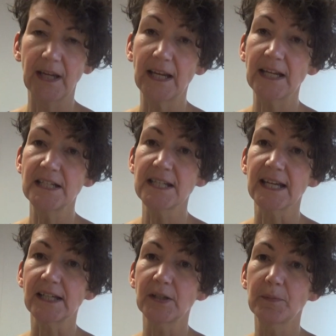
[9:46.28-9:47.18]

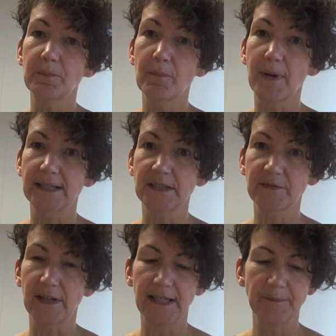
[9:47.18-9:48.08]
eating
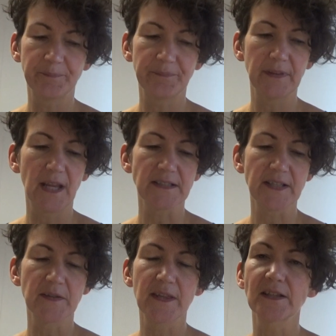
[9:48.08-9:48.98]
mindfully. And it's
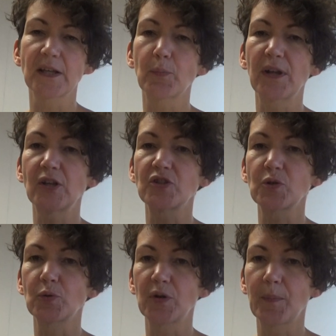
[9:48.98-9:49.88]
something that we can
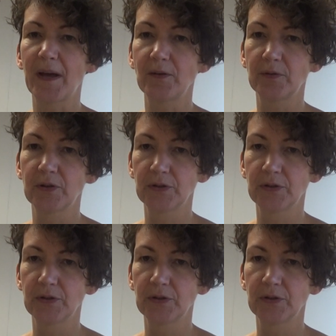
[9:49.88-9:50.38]
talk about